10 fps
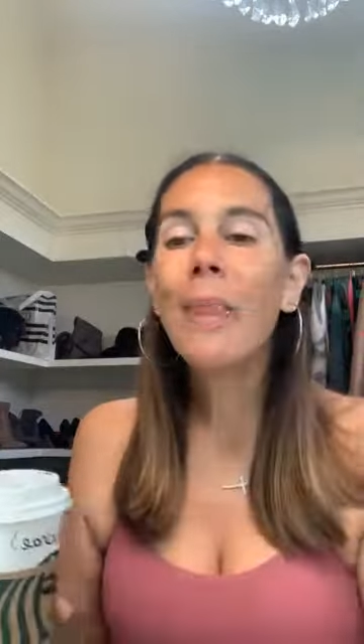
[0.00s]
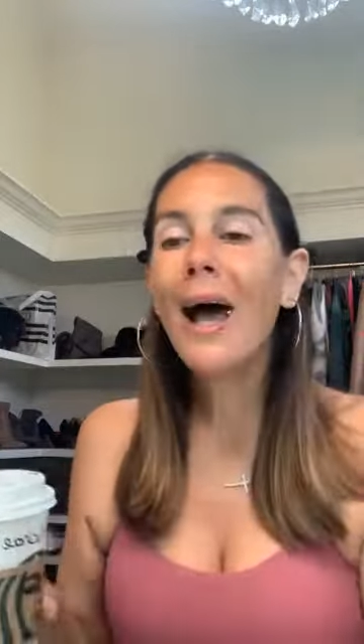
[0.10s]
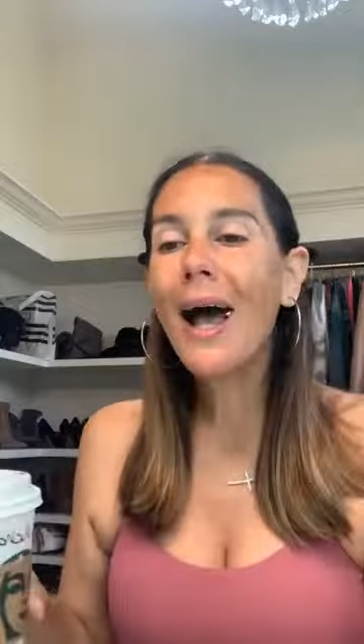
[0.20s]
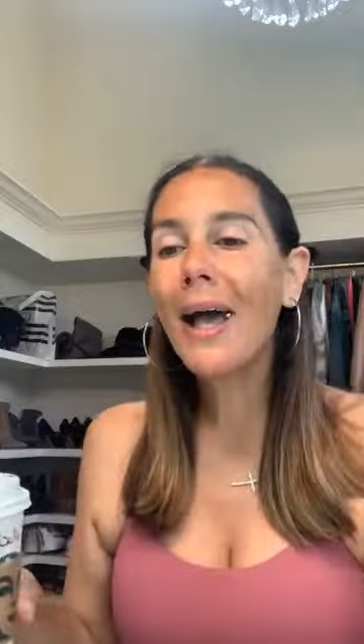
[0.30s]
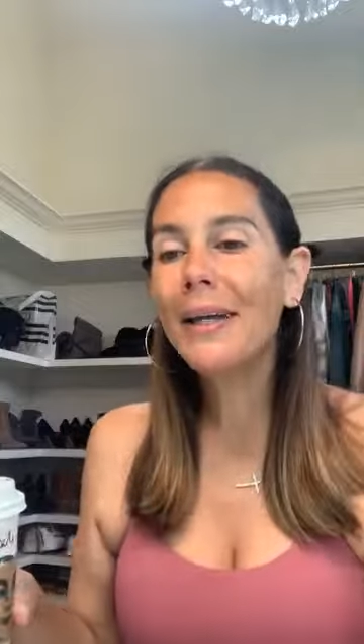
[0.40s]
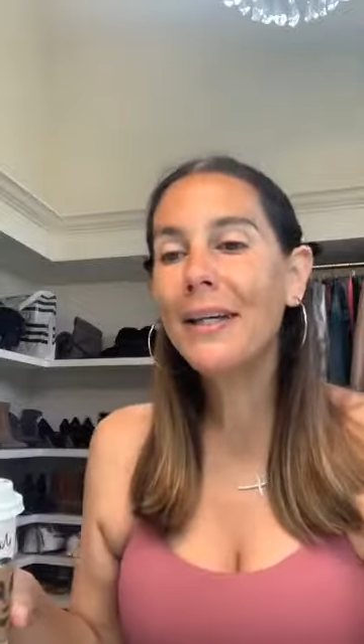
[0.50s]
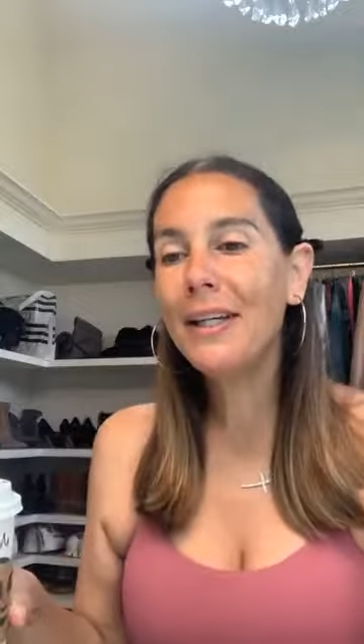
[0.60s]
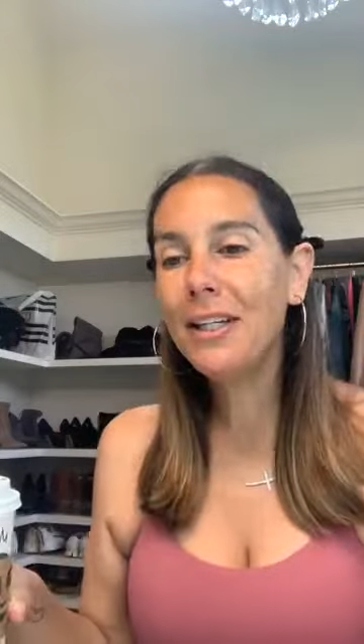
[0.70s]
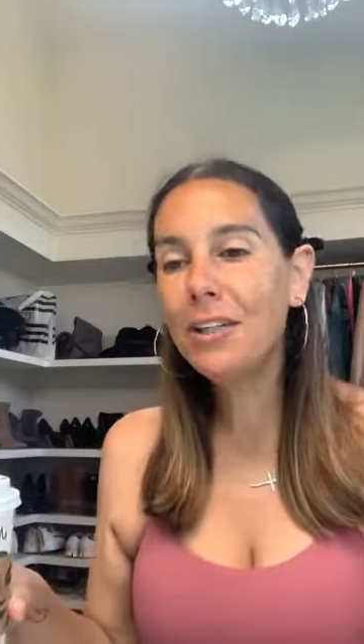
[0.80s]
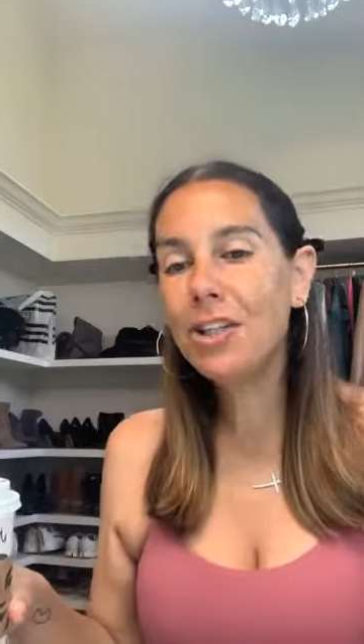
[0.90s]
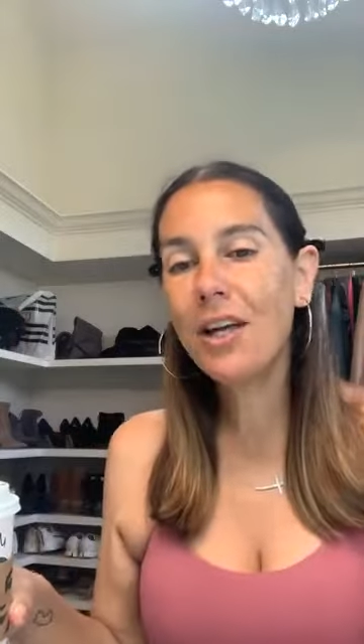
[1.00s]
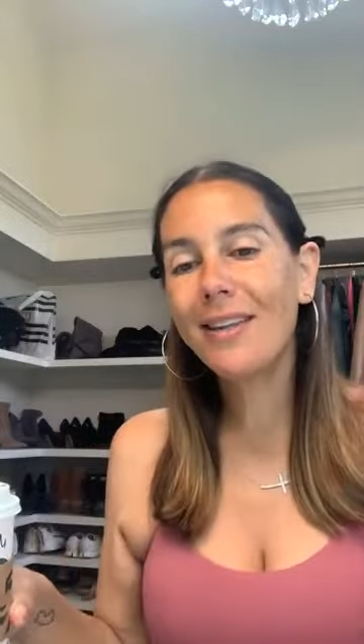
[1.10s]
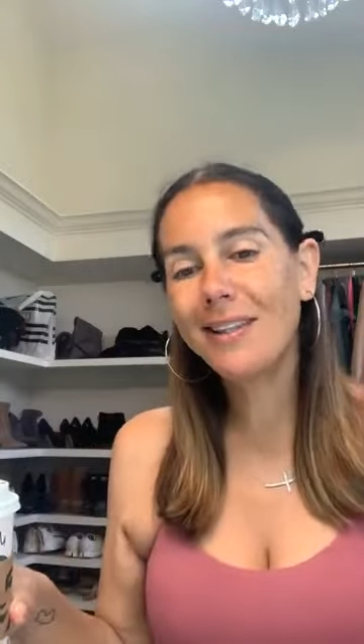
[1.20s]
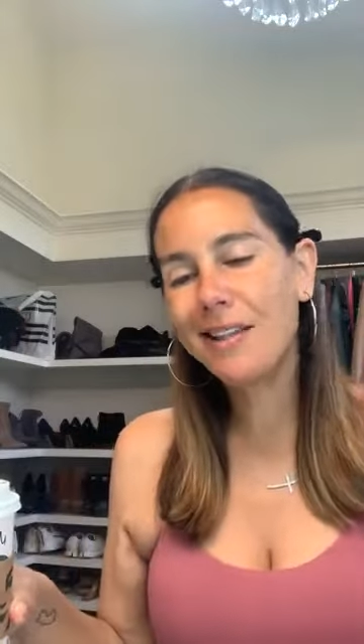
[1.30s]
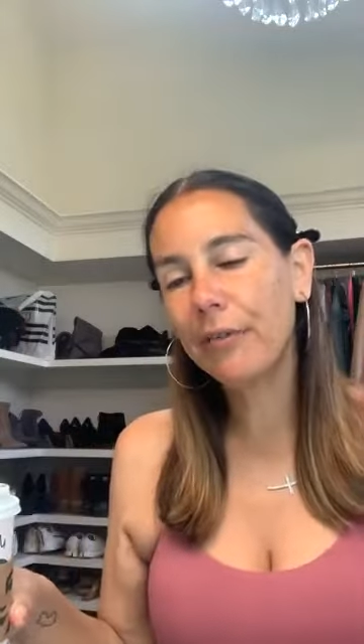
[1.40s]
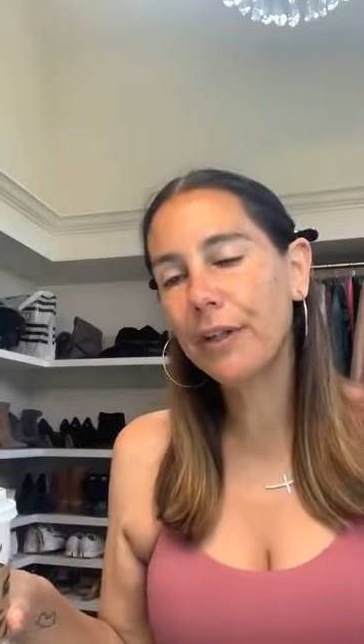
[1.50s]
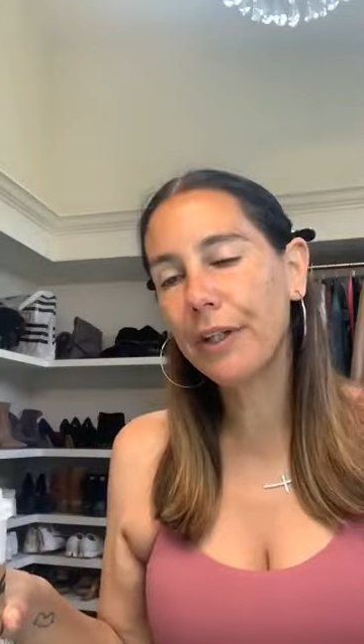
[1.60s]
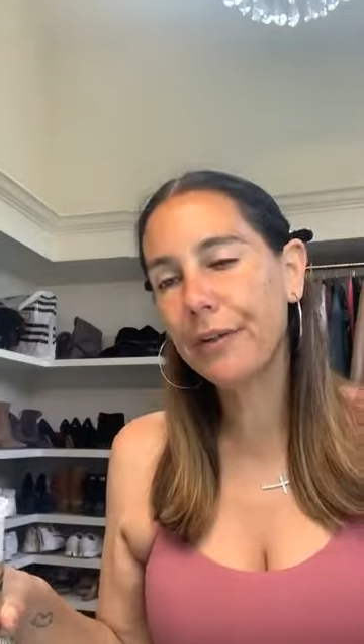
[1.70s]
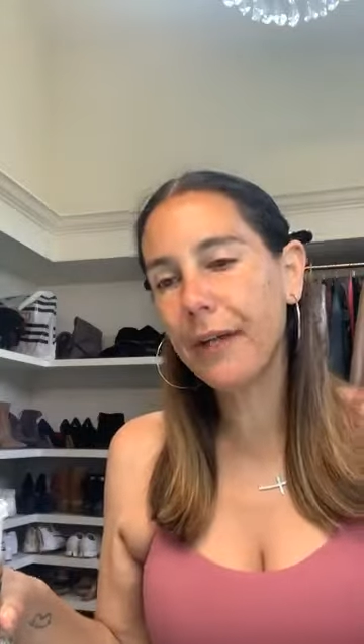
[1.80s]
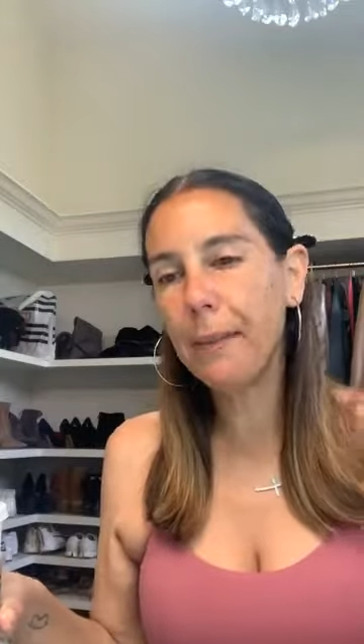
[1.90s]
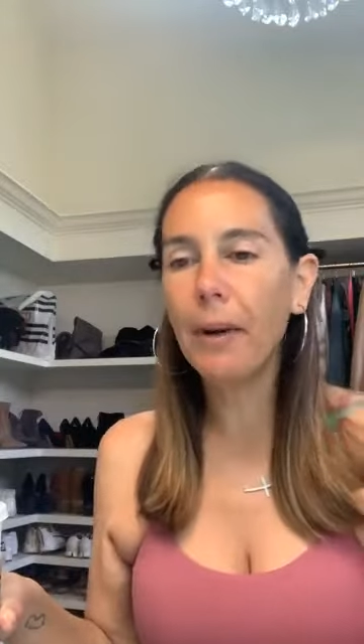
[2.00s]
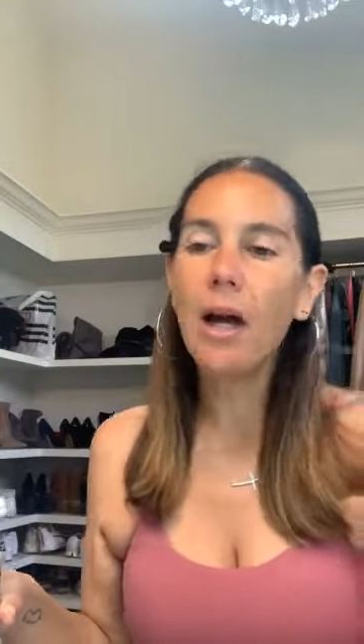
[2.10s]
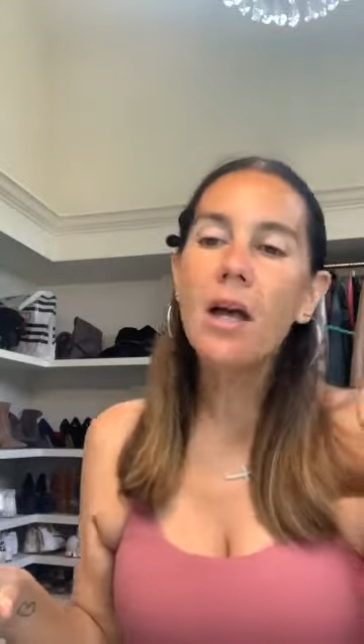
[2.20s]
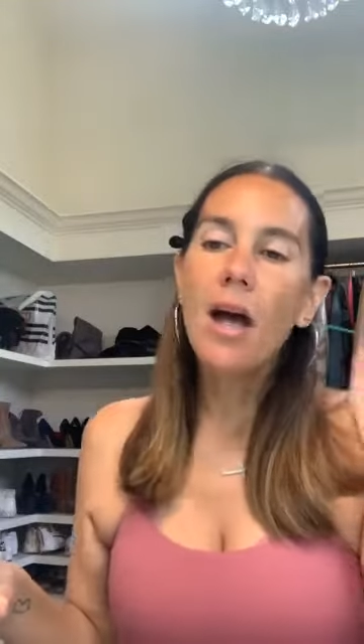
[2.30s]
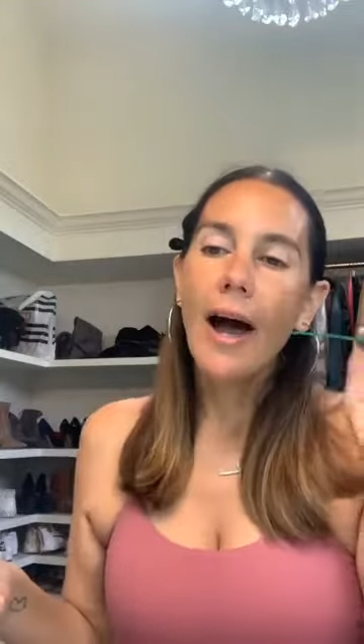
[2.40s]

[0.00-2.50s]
Aisha, that's not really her name, but